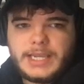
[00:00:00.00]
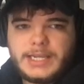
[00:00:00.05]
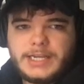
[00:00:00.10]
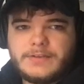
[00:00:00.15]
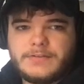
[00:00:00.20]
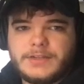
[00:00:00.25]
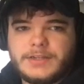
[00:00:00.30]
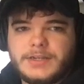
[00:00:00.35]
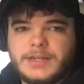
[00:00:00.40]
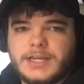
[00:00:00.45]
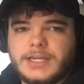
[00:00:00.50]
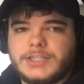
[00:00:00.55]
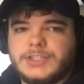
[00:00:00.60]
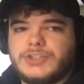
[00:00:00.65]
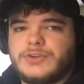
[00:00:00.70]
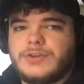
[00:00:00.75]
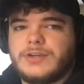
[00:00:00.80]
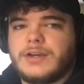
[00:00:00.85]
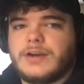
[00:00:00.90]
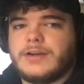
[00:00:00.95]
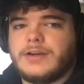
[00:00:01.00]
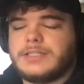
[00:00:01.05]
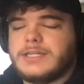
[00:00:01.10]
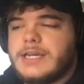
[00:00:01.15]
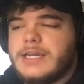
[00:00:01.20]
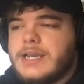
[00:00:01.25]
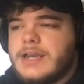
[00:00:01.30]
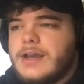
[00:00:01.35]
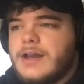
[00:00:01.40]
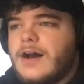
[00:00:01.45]
Any of the Nuggets shooting guards
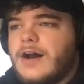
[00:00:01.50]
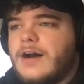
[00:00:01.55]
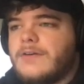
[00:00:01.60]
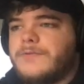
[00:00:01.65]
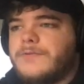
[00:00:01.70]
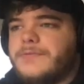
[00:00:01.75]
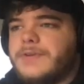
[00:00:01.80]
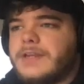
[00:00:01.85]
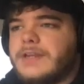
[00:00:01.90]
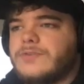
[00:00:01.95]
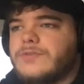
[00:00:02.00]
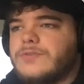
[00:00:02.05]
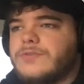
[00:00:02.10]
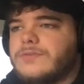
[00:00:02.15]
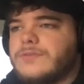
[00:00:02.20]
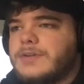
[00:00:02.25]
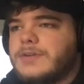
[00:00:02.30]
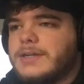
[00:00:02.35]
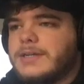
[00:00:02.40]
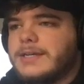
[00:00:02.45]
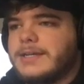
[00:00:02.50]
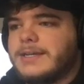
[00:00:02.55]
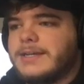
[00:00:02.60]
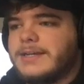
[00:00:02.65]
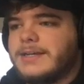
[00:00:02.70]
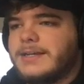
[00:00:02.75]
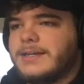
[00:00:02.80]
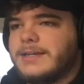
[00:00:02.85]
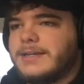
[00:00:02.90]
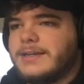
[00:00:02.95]
on FanDuel?
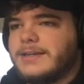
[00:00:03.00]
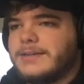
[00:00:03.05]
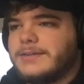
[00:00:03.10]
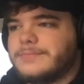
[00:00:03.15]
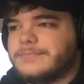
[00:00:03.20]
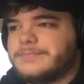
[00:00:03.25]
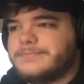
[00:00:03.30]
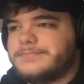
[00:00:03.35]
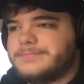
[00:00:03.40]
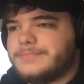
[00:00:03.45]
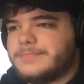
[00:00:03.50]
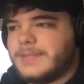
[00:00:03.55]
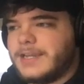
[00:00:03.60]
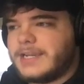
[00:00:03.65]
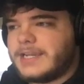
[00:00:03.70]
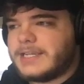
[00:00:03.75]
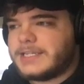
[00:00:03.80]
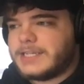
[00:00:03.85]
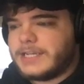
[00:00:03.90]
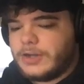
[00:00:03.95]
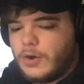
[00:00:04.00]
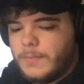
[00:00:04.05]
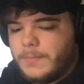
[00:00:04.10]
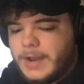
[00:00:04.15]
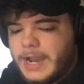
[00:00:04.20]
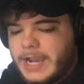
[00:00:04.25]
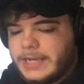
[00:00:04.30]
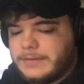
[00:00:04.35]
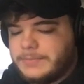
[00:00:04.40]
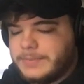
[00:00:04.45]
I guess I don't
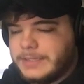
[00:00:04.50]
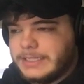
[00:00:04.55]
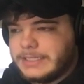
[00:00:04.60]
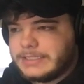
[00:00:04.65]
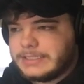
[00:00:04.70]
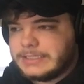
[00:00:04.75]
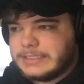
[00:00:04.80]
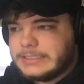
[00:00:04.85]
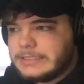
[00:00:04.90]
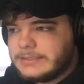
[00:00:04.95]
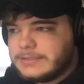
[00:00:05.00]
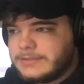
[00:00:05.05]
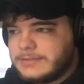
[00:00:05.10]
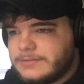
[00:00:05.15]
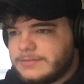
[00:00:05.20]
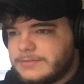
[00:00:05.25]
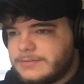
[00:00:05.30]
mind Beasley.